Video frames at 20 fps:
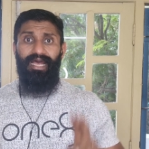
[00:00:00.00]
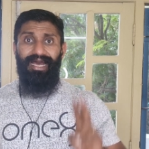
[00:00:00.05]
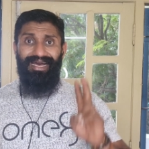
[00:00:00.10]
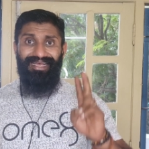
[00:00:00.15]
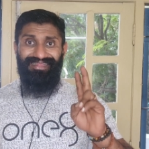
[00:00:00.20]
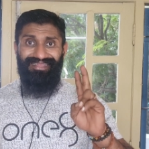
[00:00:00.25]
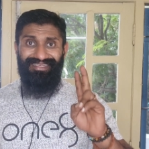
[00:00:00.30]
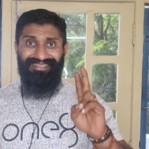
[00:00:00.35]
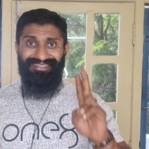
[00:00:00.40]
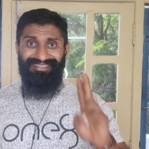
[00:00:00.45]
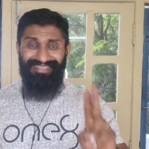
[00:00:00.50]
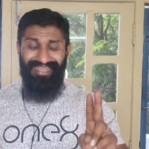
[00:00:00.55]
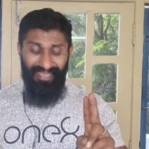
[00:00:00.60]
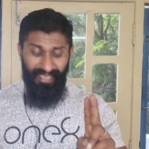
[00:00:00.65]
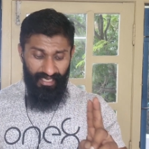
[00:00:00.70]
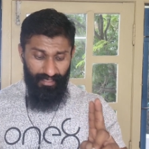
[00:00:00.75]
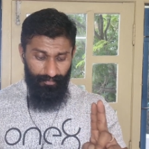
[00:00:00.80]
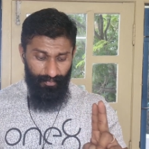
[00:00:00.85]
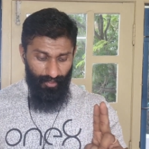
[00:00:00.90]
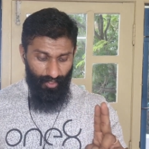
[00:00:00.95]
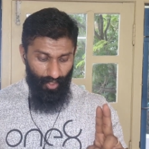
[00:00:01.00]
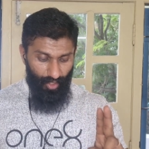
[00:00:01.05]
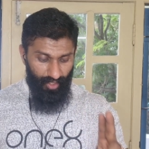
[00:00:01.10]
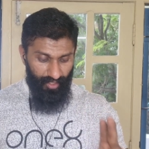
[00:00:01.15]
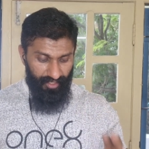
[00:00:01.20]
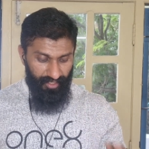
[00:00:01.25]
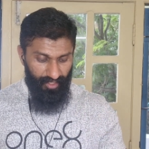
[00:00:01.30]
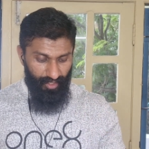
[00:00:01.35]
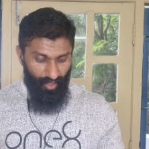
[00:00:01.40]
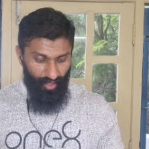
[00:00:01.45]
And the second
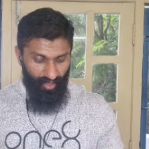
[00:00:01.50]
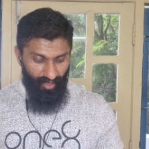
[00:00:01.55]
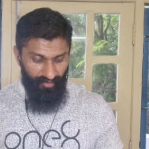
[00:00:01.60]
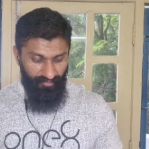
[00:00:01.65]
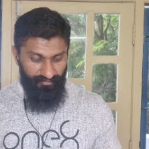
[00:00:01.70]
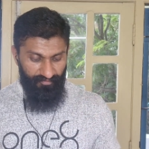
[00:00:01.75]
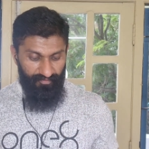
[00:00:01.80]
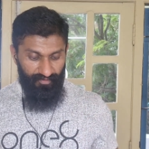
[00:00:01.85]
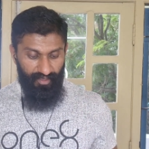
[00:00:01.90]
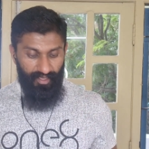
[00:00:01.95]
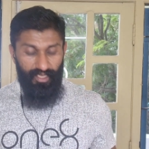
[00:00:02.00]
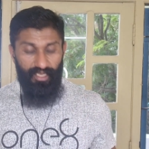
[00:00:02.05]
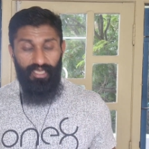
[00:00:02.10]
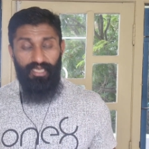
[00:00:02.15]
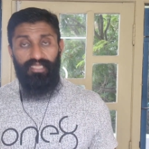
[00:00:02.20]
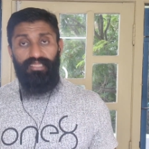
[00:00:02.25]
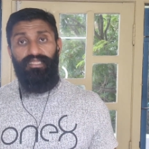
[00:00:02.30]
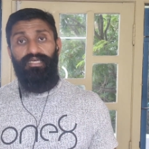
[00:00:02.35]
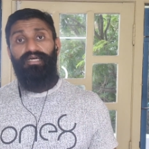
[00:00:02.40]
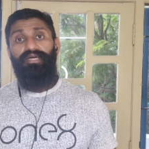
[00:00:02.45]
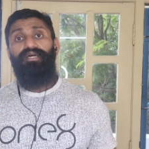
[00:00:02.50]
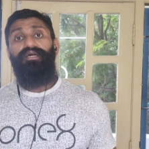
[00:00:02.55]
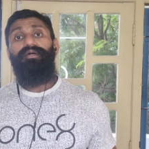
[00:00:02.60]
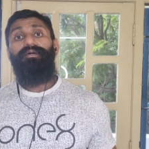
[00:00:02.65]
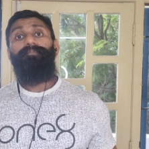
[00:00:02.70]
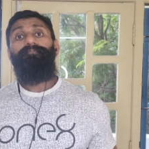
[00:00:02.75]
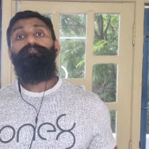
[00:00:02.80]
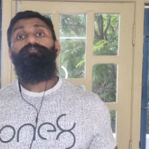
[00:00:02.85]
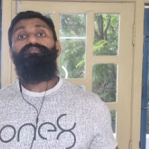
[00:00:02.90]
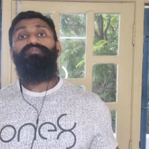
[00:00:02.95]
priority of
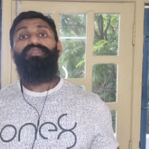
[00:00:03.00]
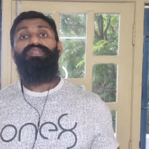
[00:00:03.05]
the